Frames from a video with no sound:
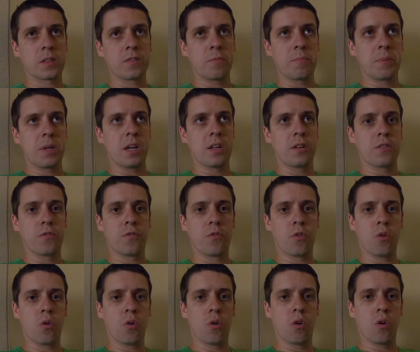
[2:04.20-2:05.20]
VPN
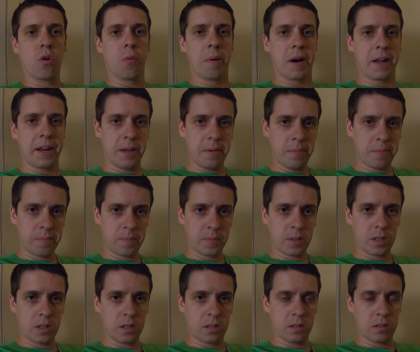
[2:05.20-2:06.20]
for money,
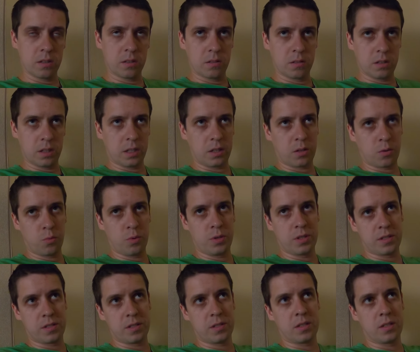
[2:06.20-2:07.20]
uh, like
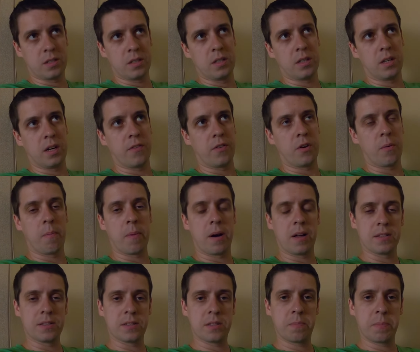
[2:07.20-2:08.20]
with uh, every
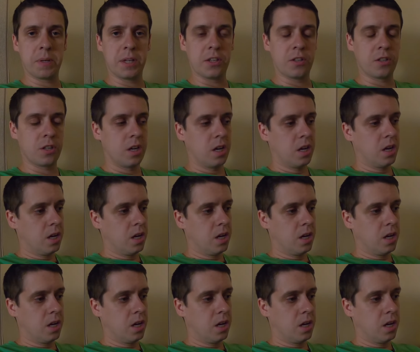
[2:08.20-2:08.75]
month paid.